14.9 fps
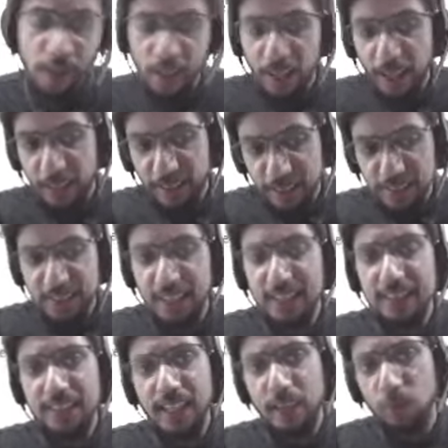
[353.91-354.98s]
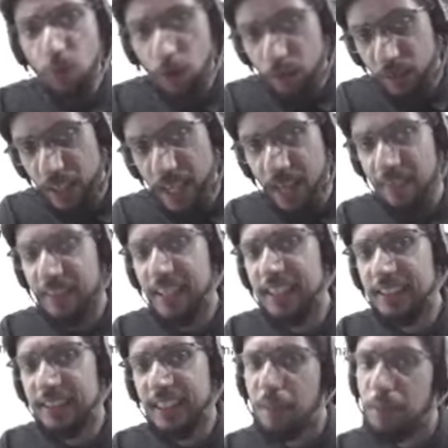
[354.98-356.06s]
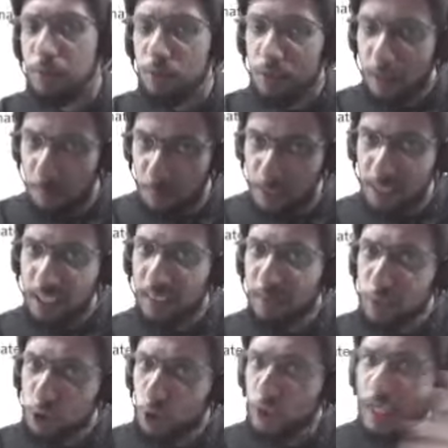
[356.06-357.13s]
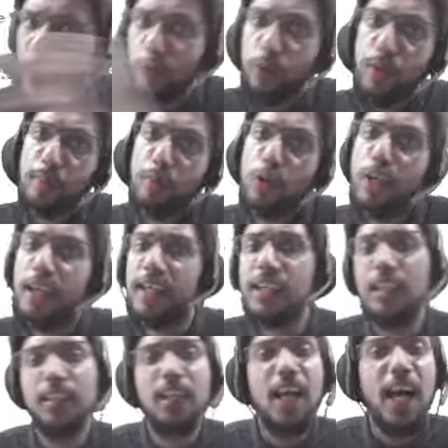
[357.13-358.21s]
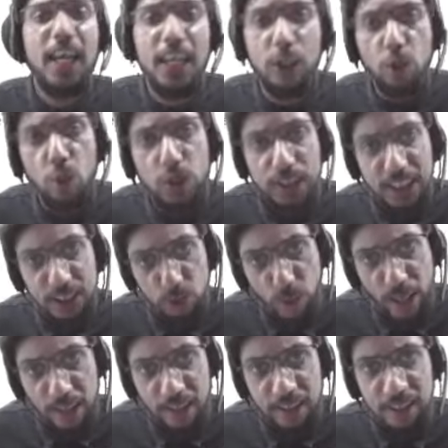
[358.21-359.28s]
in the sense that what we are having in Sikkim is something that we should try to emulate in other higher courts as well,